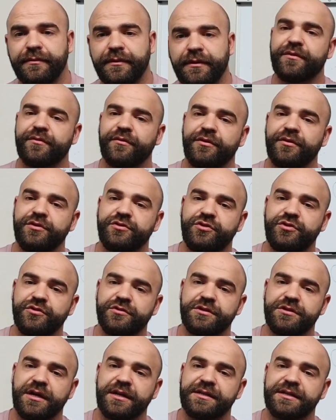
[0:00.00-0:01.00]
Whether or not you
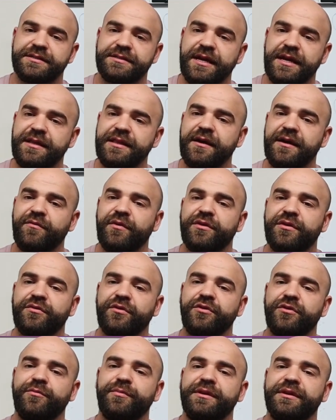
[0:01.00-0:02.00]
choose to understand that, whether or
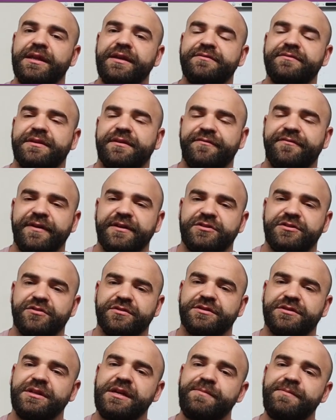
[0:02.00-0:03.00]
not you believe that affects
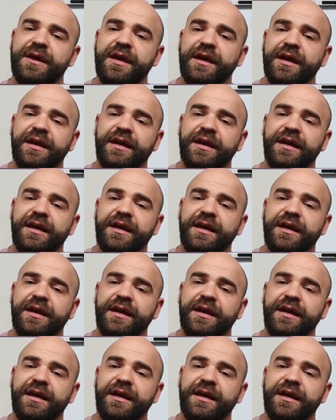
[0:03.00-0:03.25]
your sleep